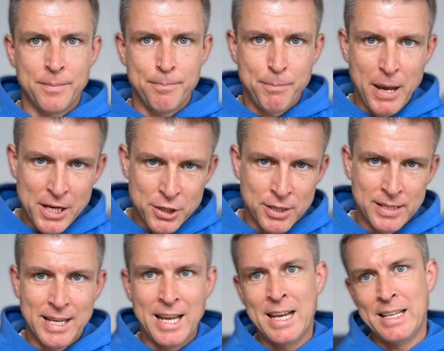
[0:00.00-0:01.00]
patient
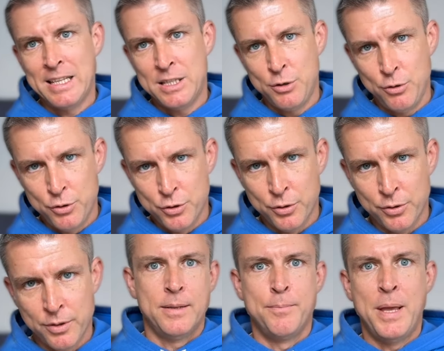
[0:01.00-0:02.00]
and the surgeon
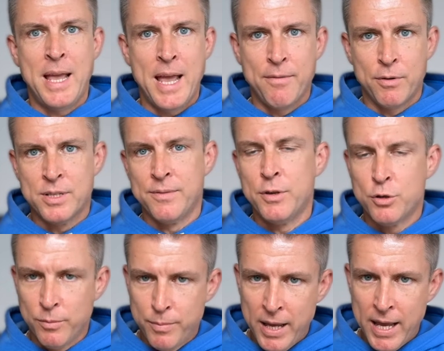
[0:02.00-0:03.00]
behavior, the visual
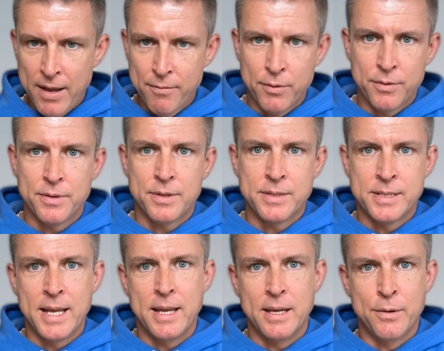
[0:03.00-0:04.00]
behavior
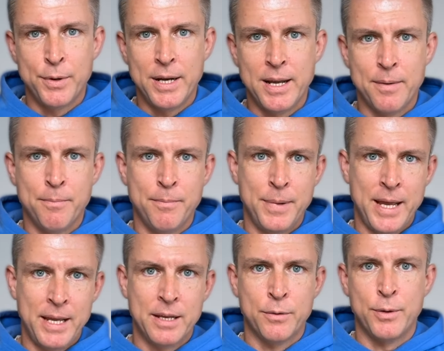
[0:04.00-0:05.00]
they really
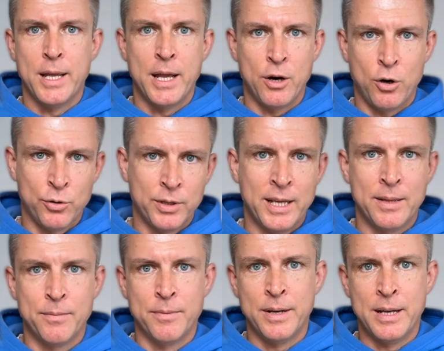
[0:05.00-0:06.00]
may rely on and
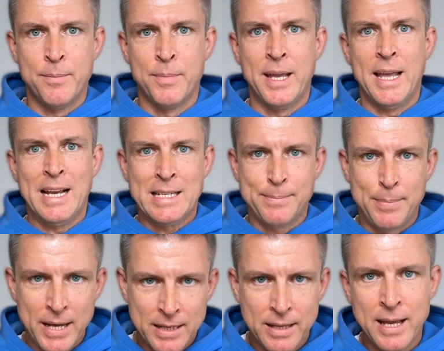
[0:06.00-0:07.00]
really may
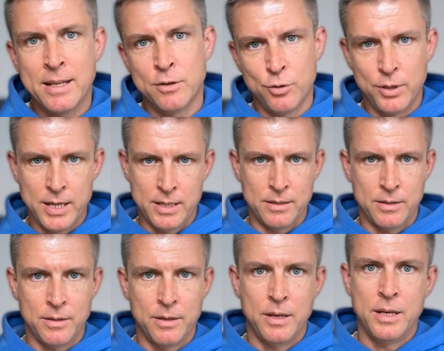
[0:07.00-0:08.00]
expect and to get.
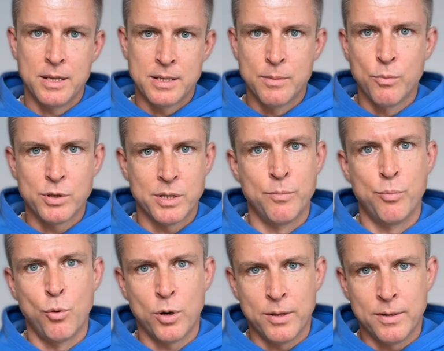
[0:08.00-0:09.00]
It is the most
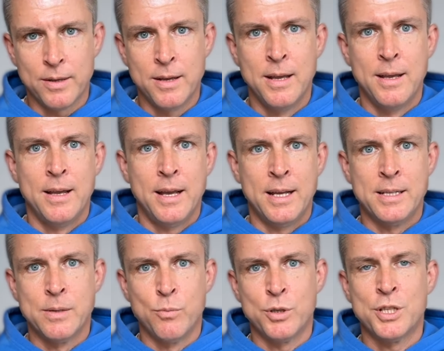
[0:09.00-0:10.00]
important and the
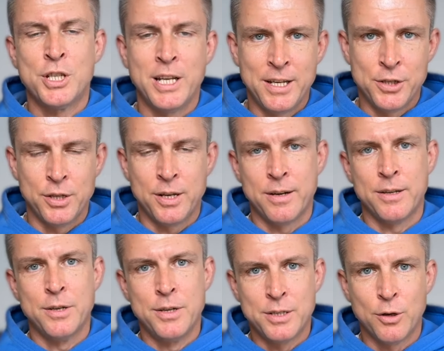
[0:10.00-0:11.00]
most challenging
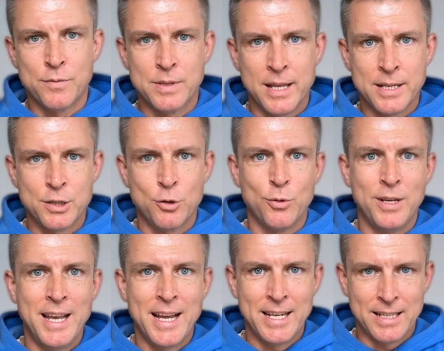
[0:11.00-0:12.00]
characteristic of the lens to
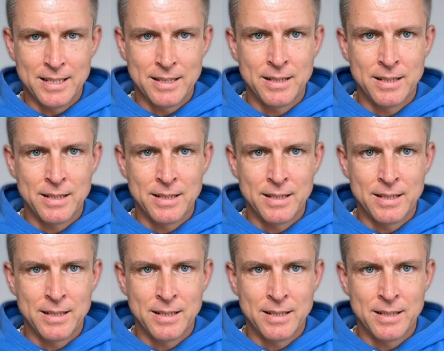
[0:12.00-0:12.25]
get it